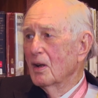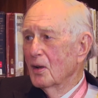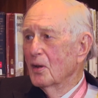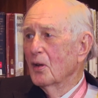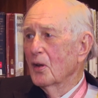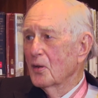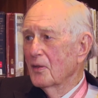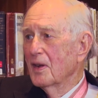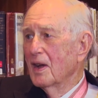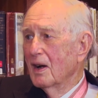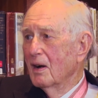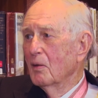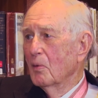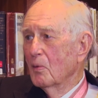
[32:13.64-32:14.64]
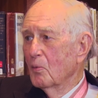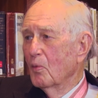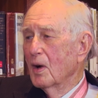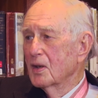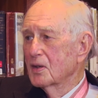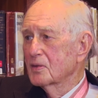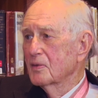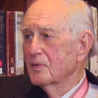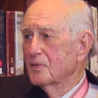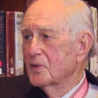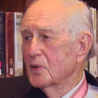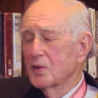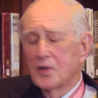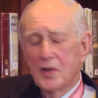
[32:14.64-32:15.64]
a lot of our ways of
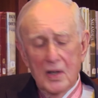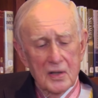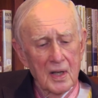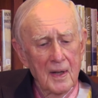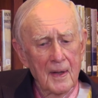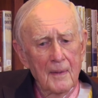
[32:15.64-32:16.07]
doing things.